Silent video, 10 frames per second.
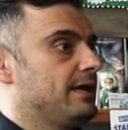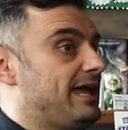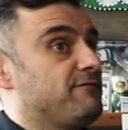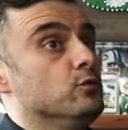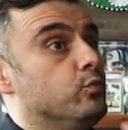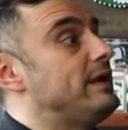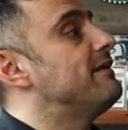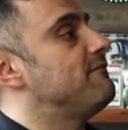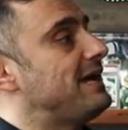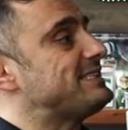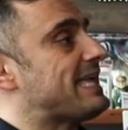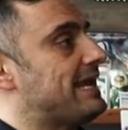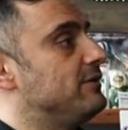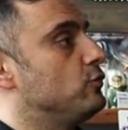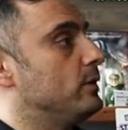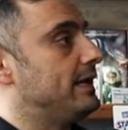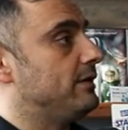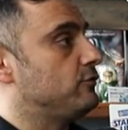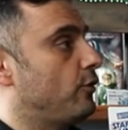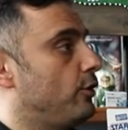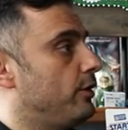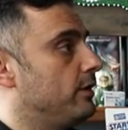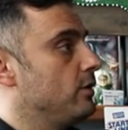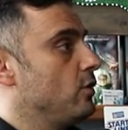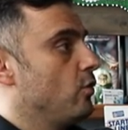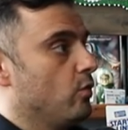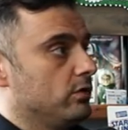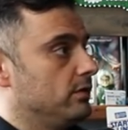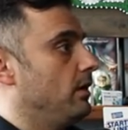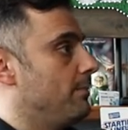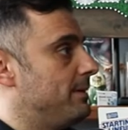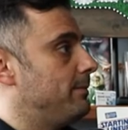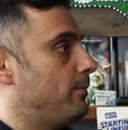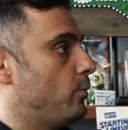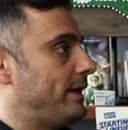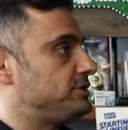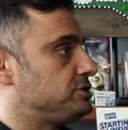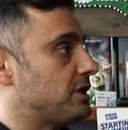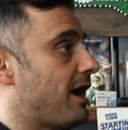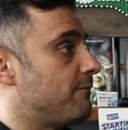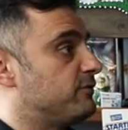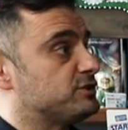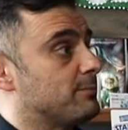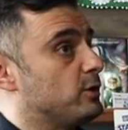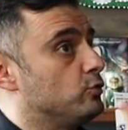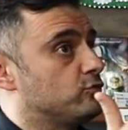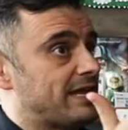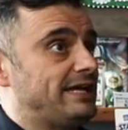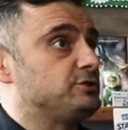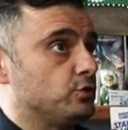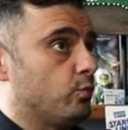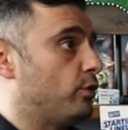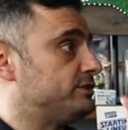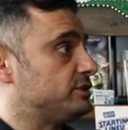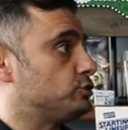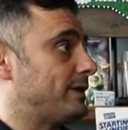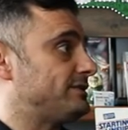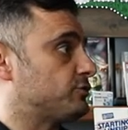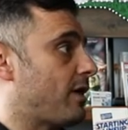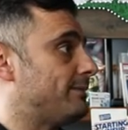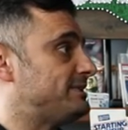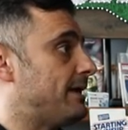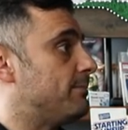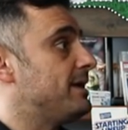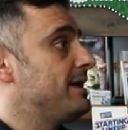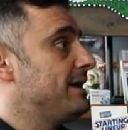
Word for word: if you reinvest that into an intern or a minimum wage job for somebody who takes your words and transcribes them